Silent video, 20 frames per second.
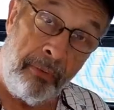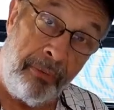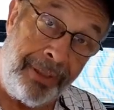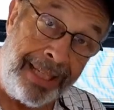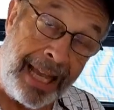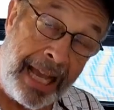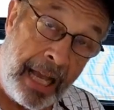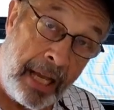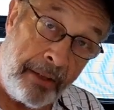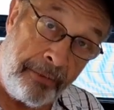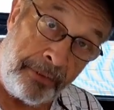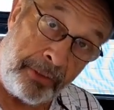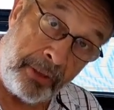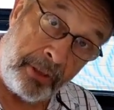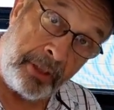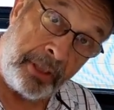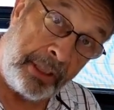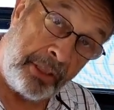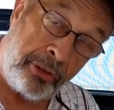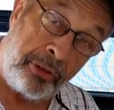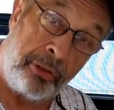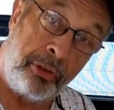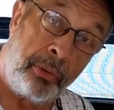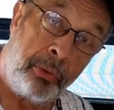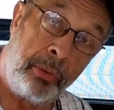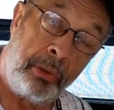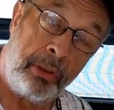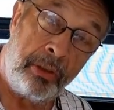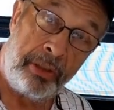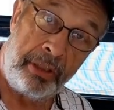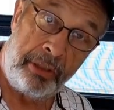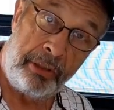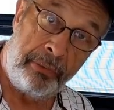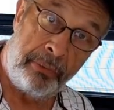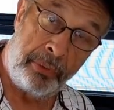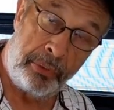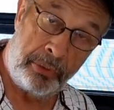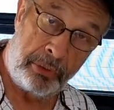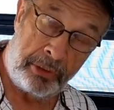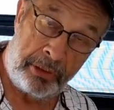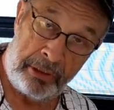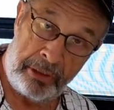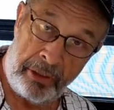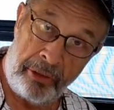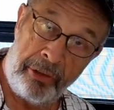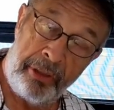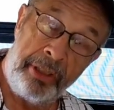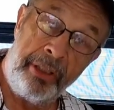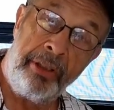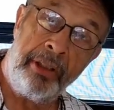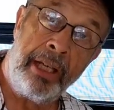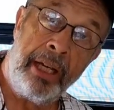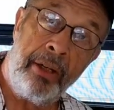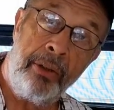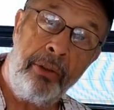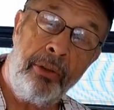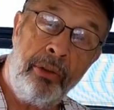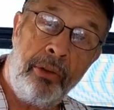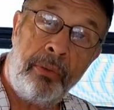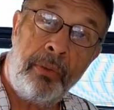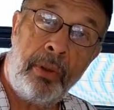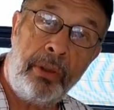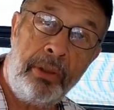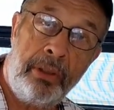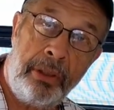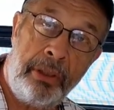we have the rich solar inverter, the 3000 watt